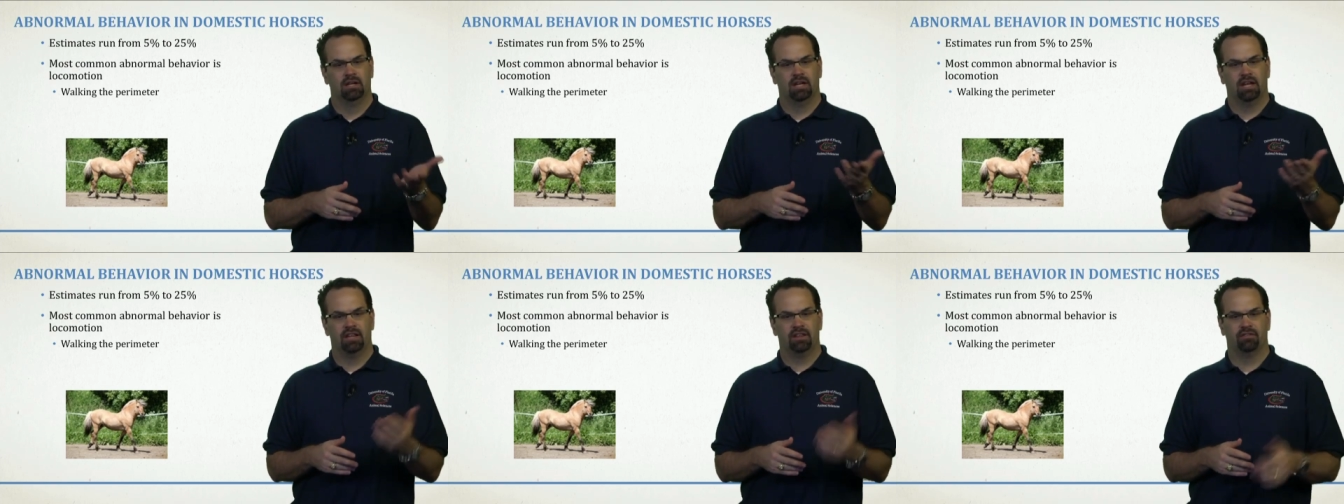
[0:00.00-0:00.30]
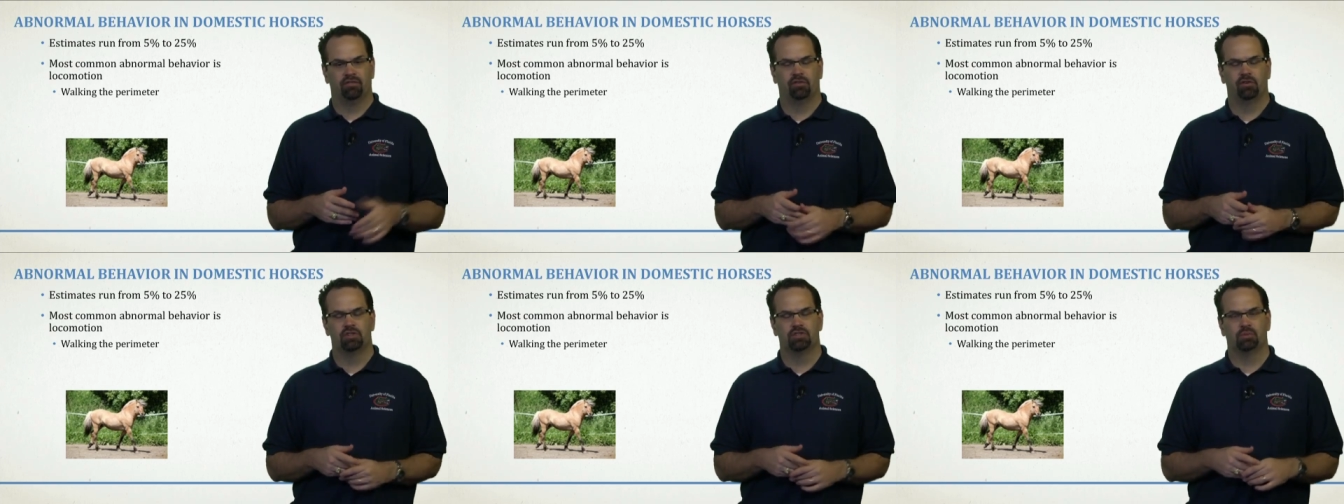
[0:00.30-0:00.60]
And the
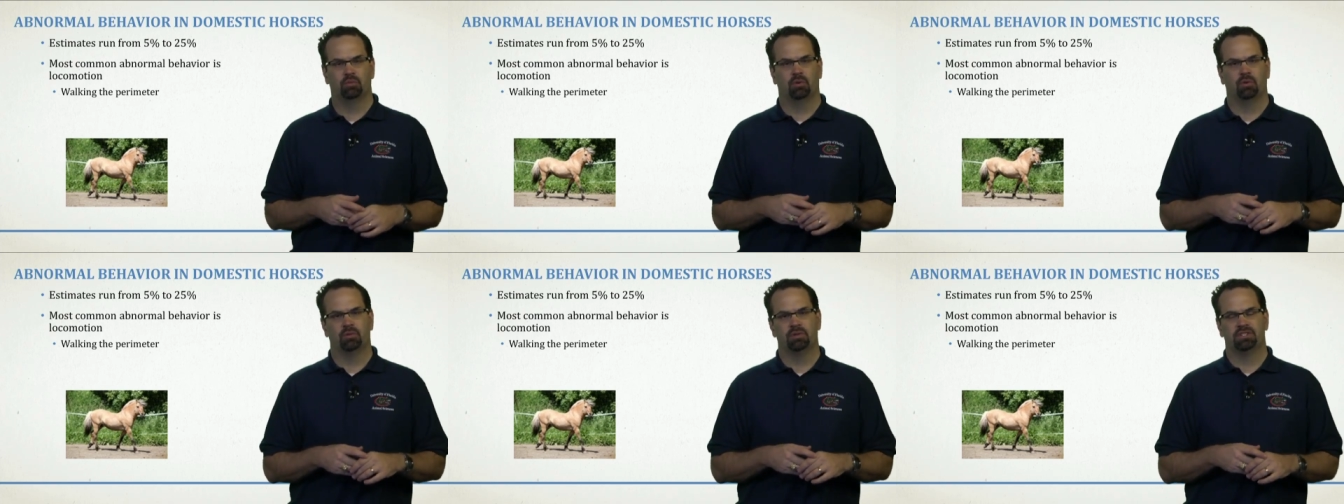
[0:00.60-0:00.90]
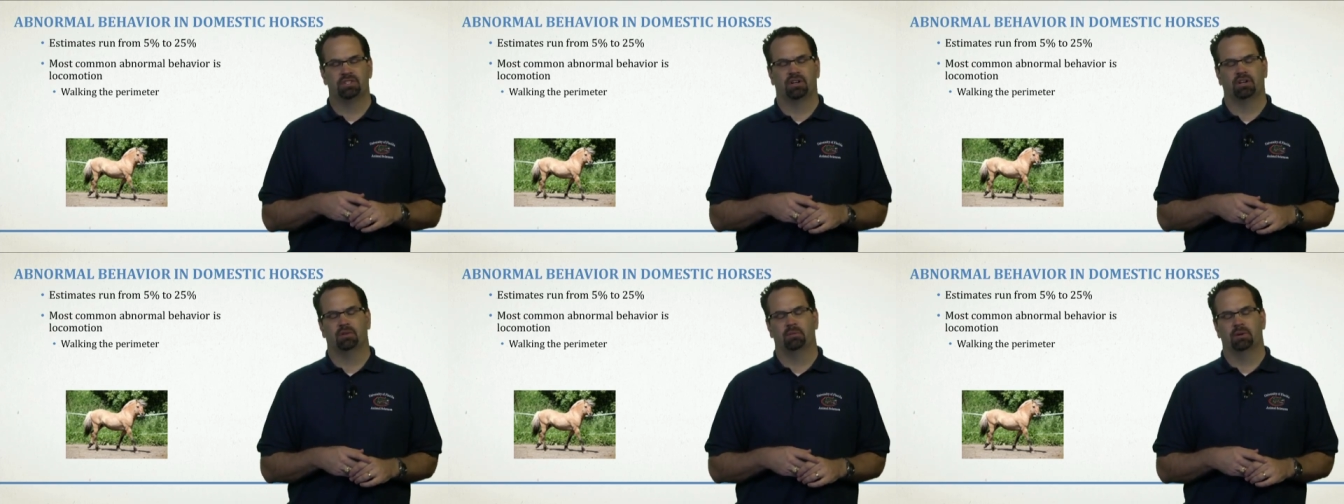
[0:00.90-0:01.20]
first one we
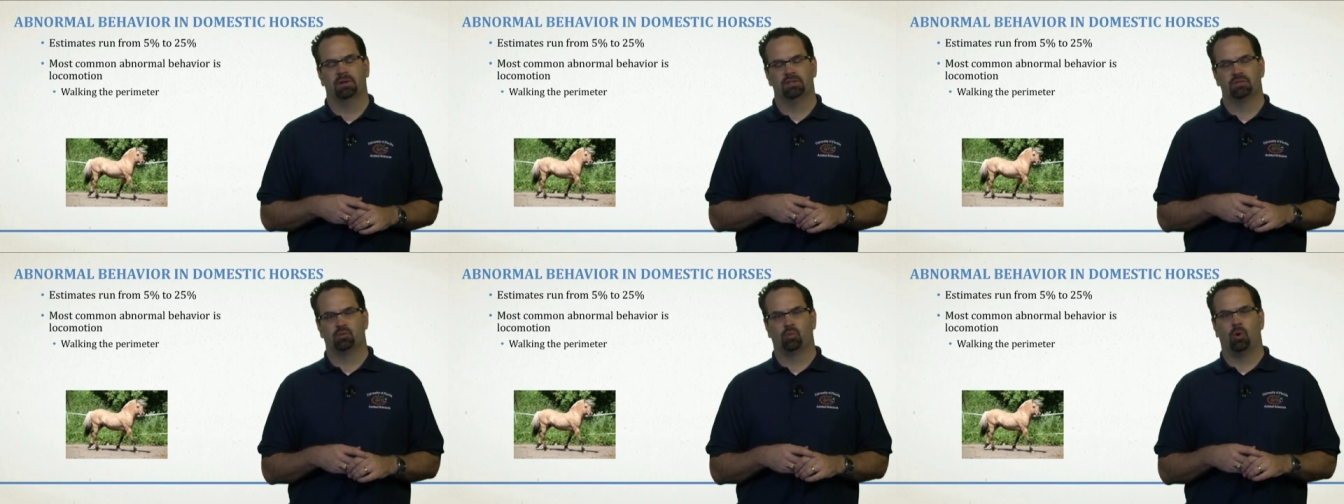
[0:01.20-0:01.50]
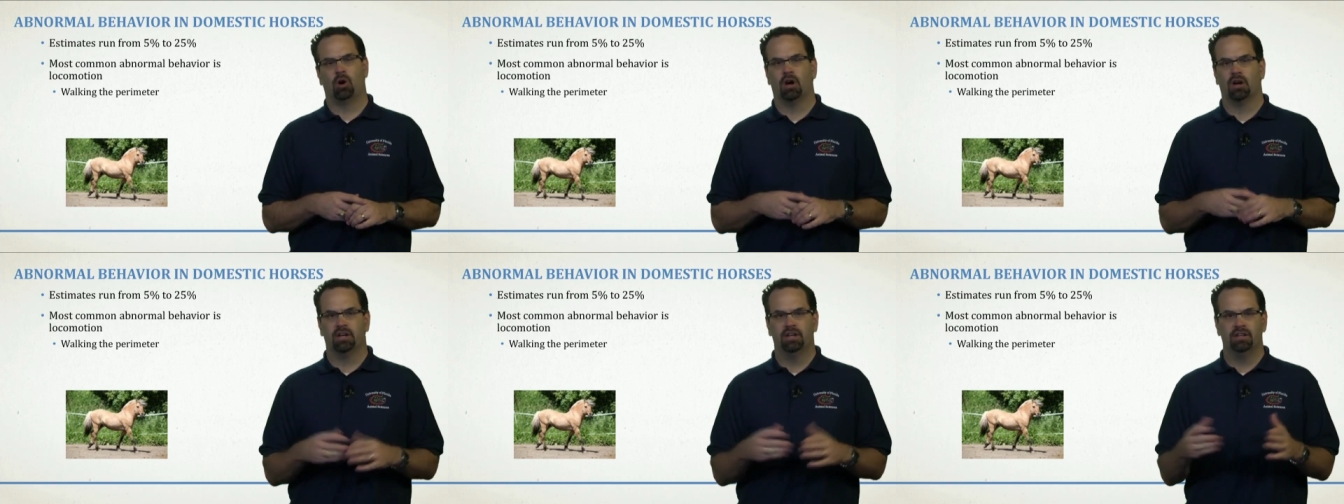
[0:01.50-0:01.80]
talk about is
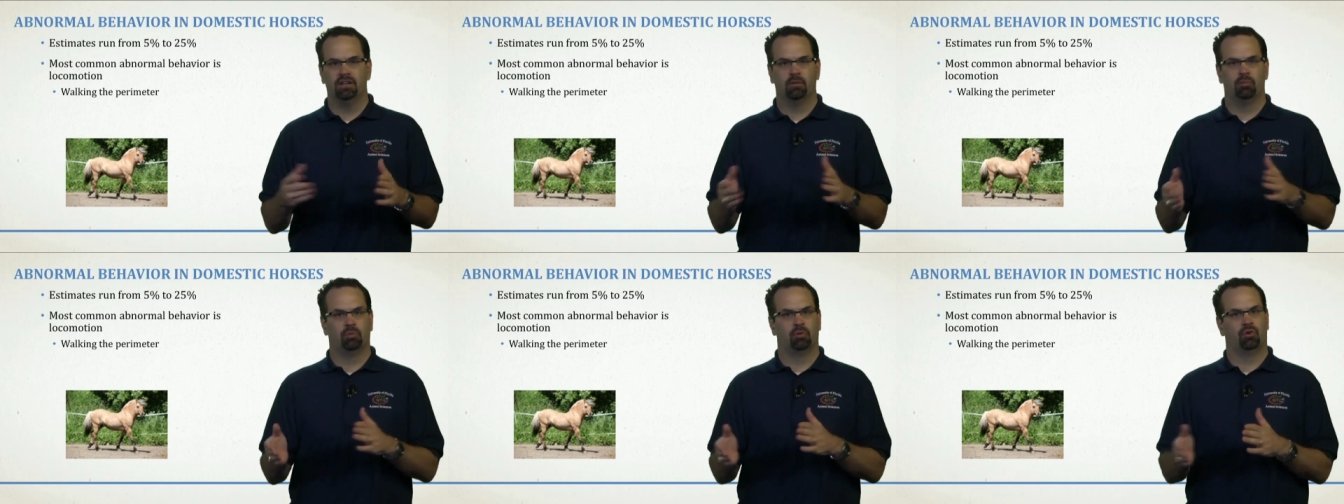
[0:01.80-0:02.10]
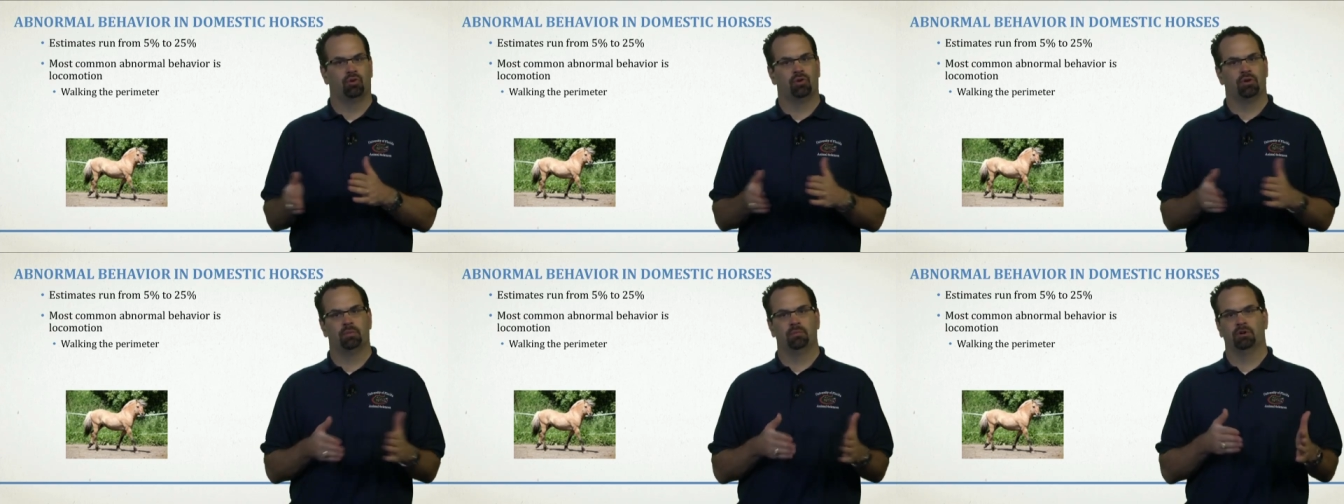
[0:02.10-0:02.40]
walking the
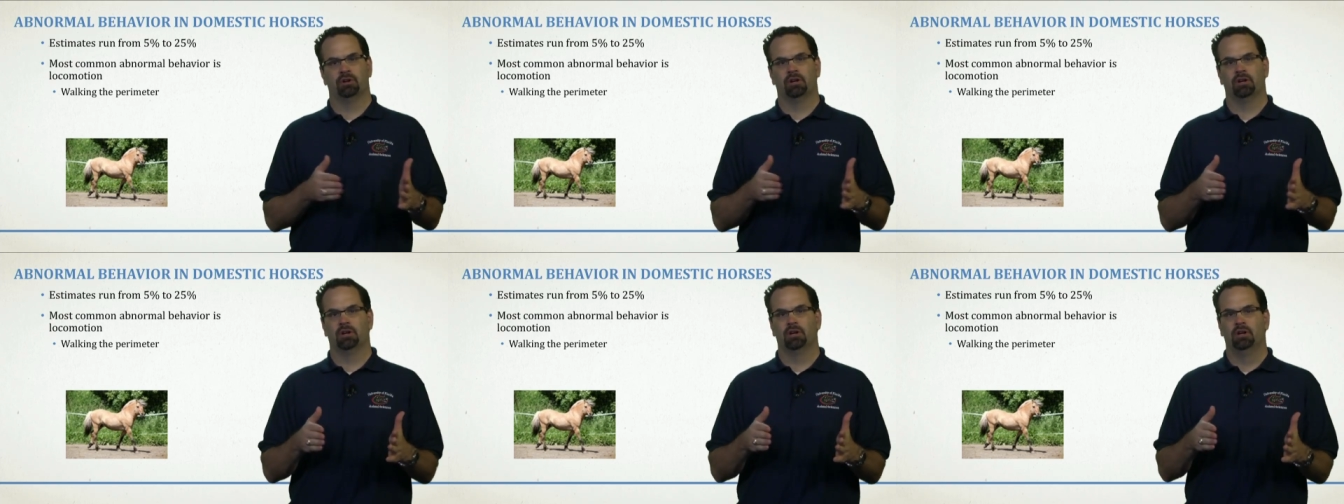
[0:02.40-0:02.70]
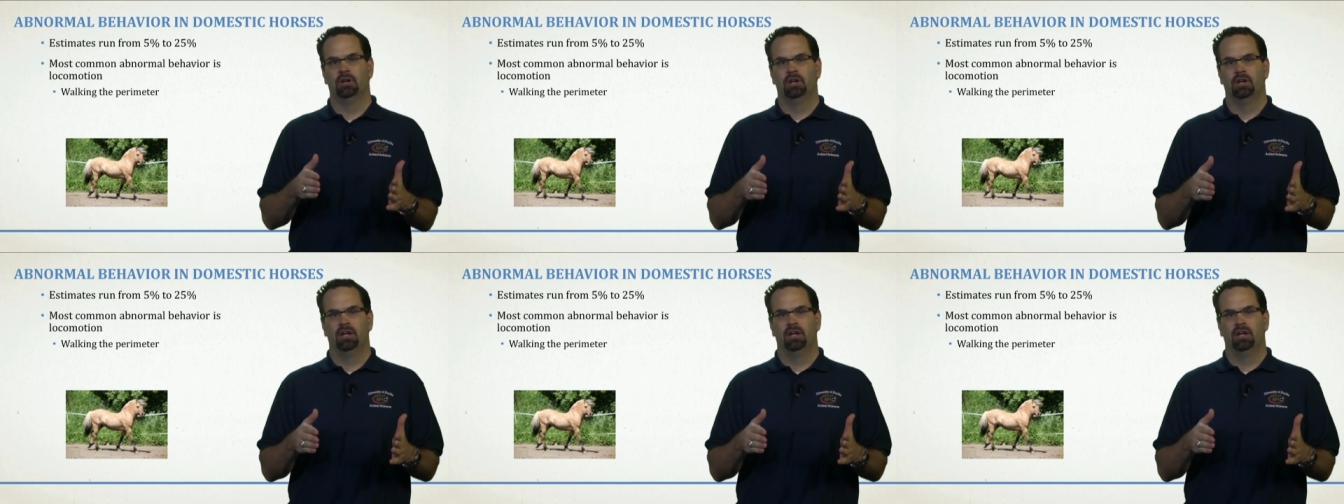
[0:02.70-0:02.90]
perimeter.